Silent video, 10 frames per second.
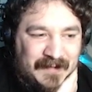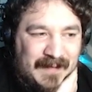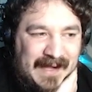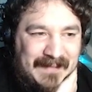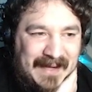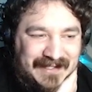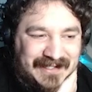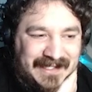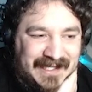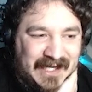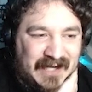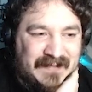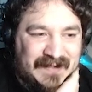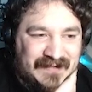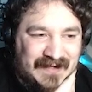so I am actually going to go
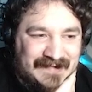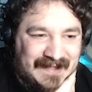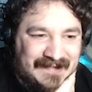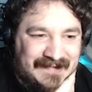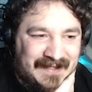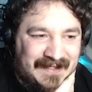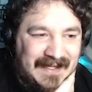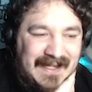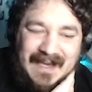for the stress testing.